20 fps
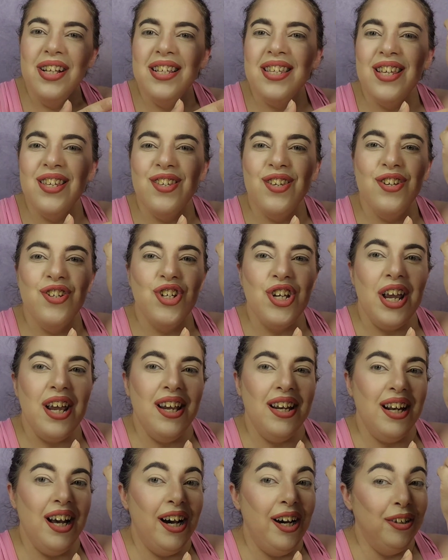this is in
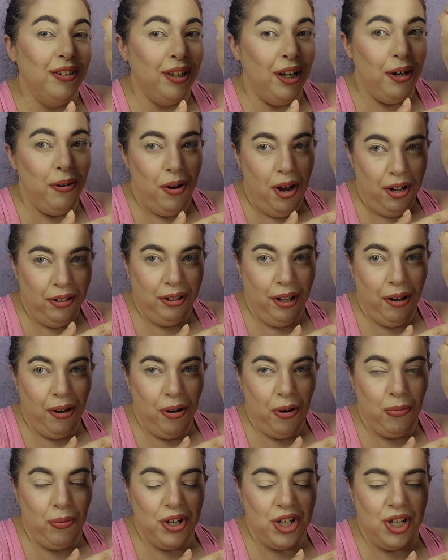shade Hello
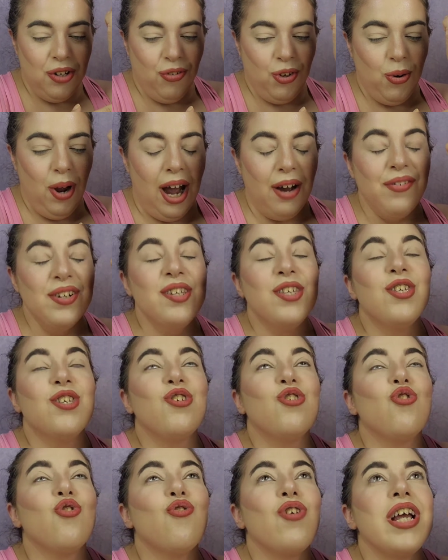Hello, which if you haven't
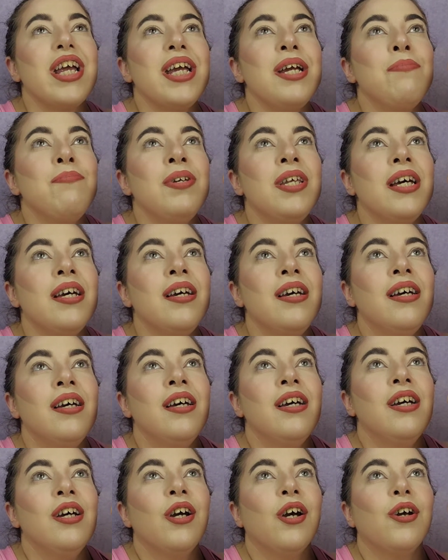streamed,
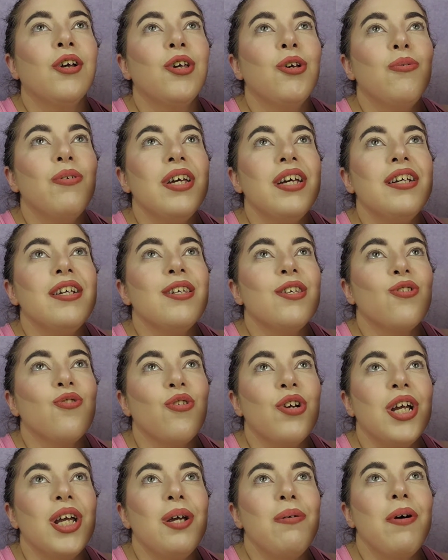you need to
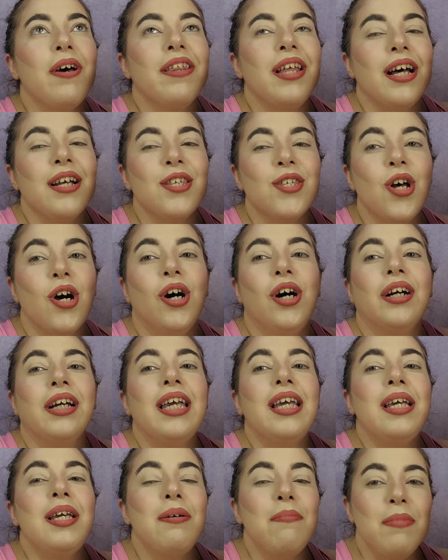stream that song
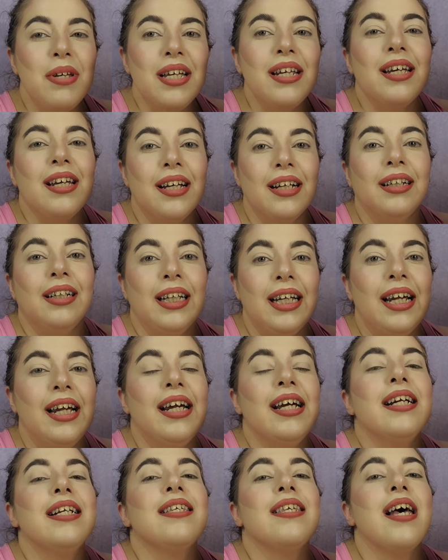
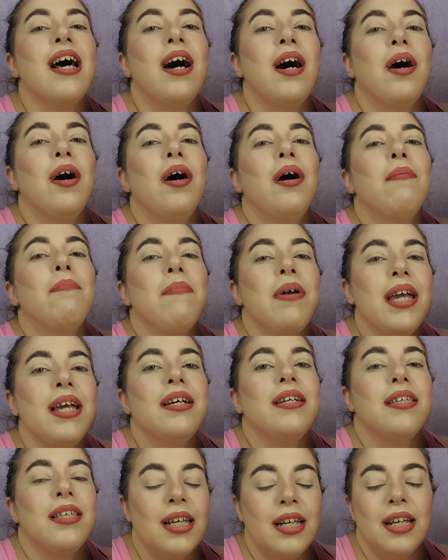immediately. It's
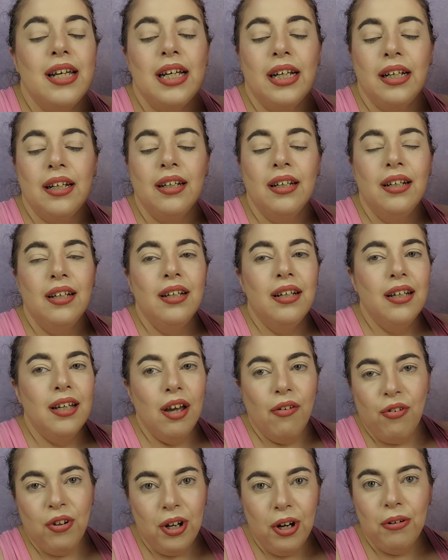amazing.
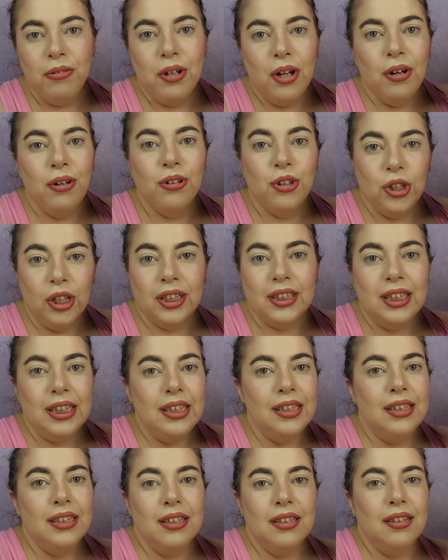If you don't know,
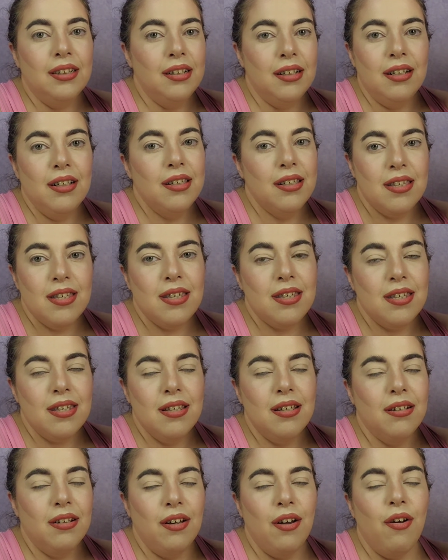Trixie is
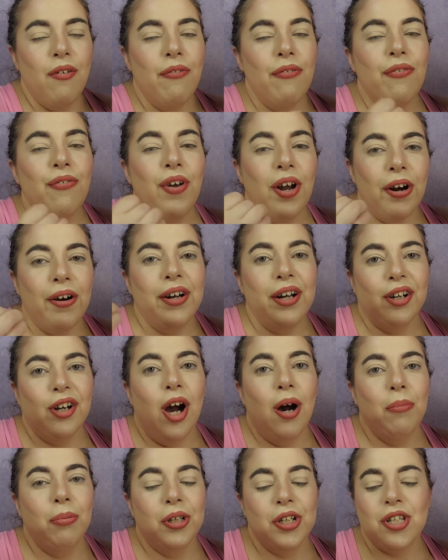a very
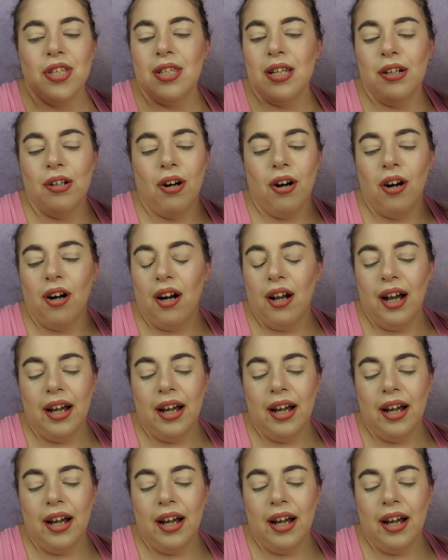accomplished singer.